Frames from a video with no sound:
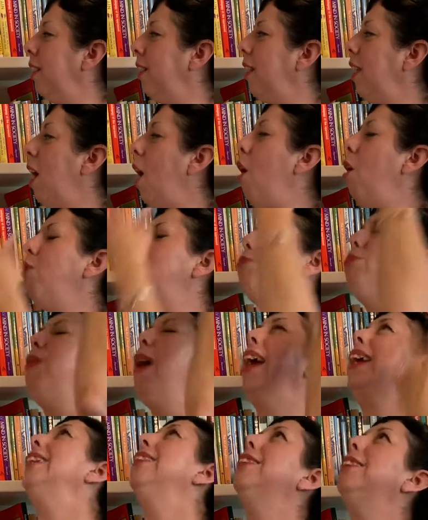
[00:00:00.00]
All
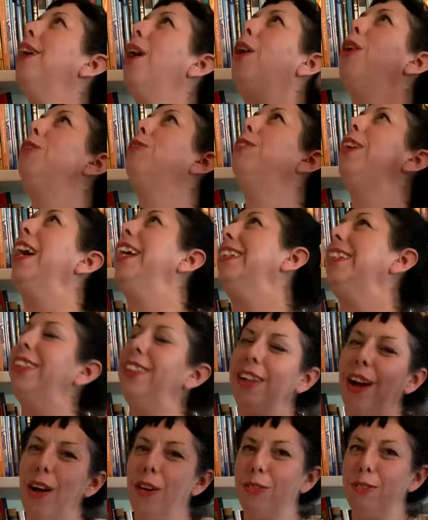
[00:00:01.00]
right, all right,
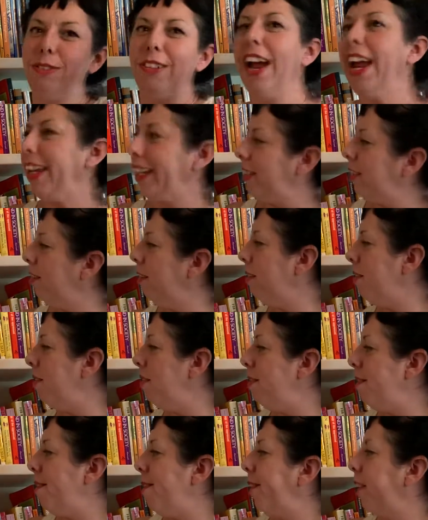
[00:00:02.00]
all right.
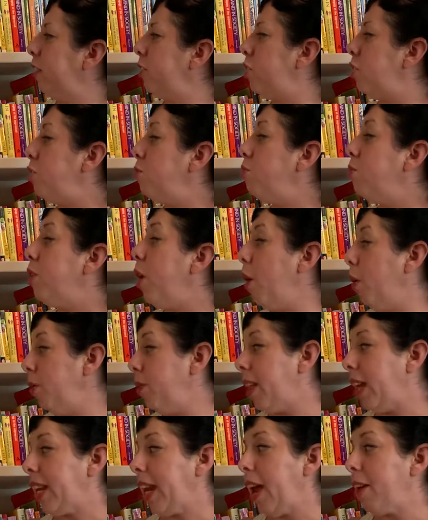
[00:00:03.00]
Do you know
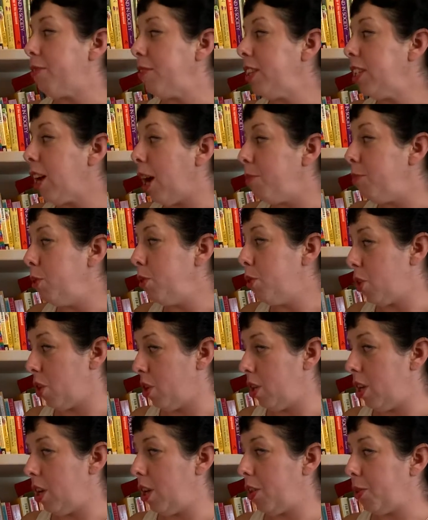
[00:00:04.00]
that every time you turn
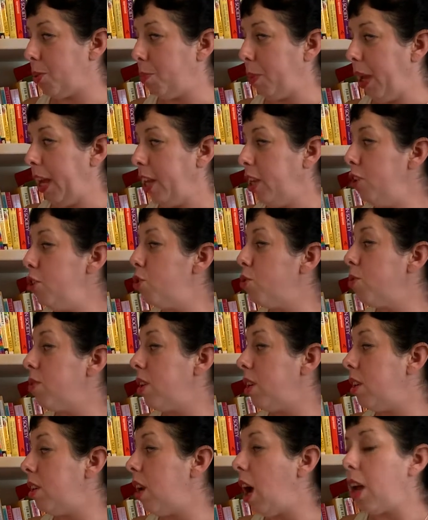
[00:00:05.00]
another page, you
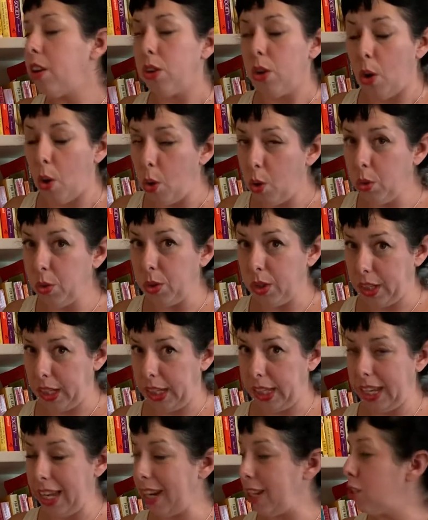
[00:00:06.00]
not only
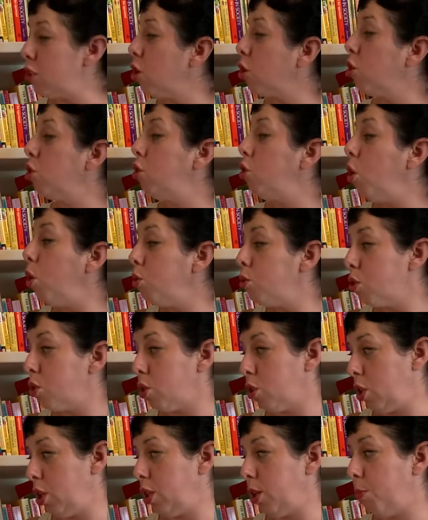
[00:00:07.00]
get us closer
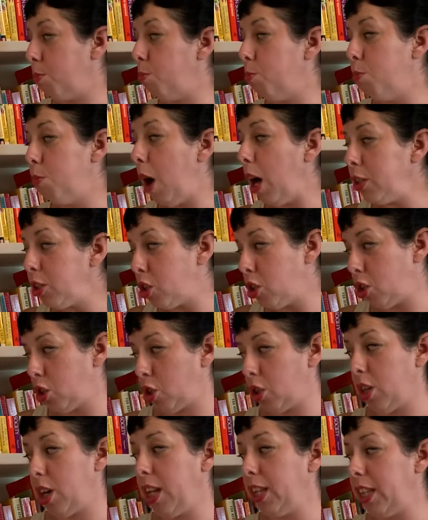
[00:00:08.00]
to the
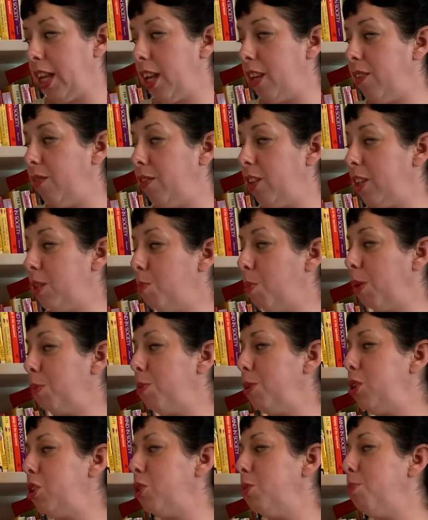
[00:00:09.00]
monster at the end of this book,
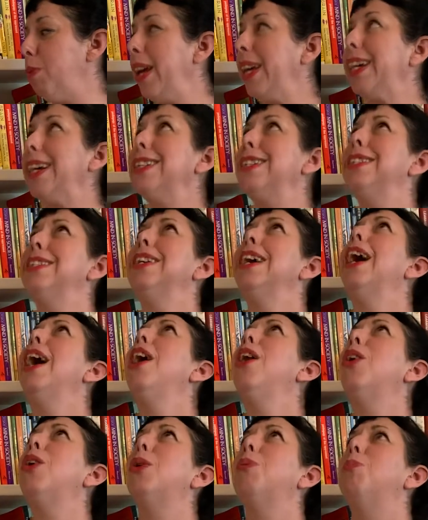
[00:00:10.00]
but you make a
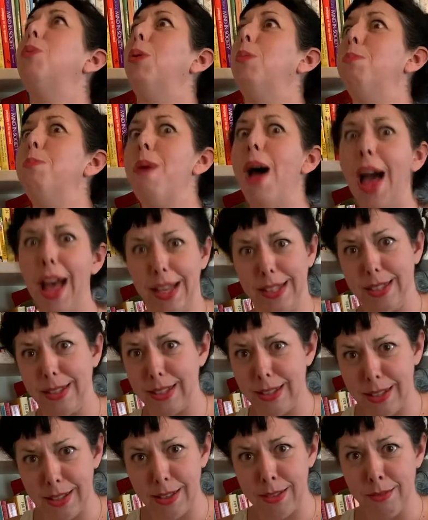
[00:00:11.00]
terrible mess.